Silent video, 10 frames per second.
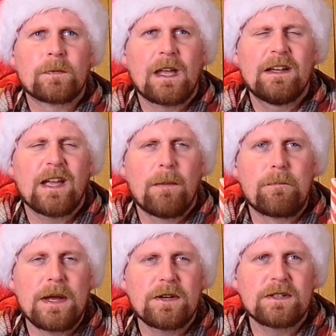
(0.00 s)
kind of like a
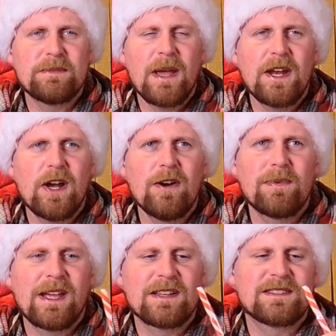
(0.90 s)
bitter tomato,
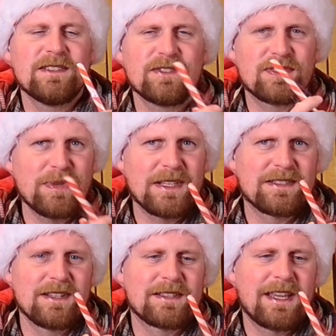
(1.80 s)
but yeah, it's still sweet
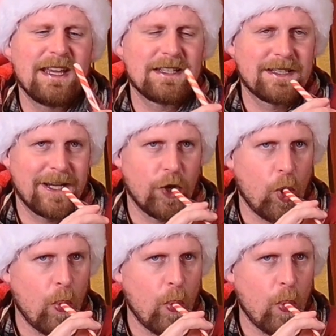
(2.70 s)
because it's a candy cane.